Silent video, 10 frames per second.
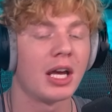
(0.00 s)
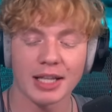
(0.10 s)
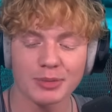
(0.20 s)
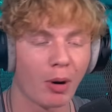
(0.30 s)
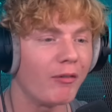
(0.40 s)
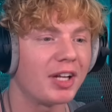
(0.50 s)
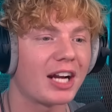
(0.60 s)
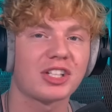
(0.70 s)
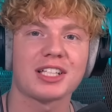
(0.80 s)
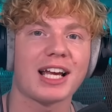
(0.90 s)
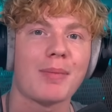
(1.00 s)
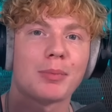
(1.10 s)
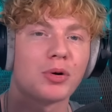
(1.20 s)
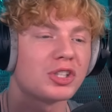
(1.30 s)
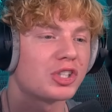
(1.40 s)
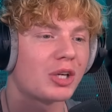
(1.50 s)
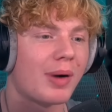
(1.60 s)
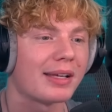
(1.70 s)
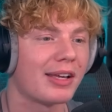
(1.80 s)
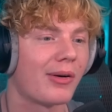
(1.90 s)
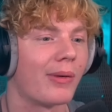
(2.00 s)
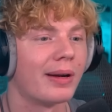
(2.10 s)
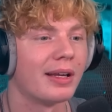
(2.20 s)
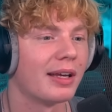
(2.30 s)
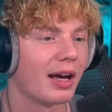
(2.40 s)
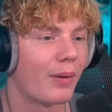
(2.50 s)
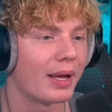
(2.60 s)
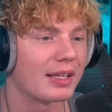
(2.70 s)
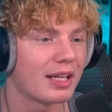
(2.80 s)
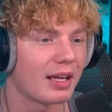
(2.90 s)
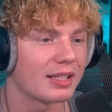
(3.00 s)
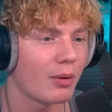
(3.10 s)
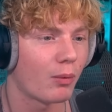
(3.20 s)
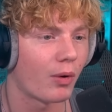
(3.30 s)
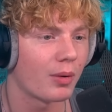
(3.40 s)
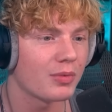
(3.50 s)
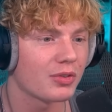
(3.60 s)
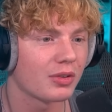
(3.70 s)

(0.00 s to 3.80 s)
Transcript: That's perfect, actually, because I got my protein shake right here. Oh wait, is that is that worms?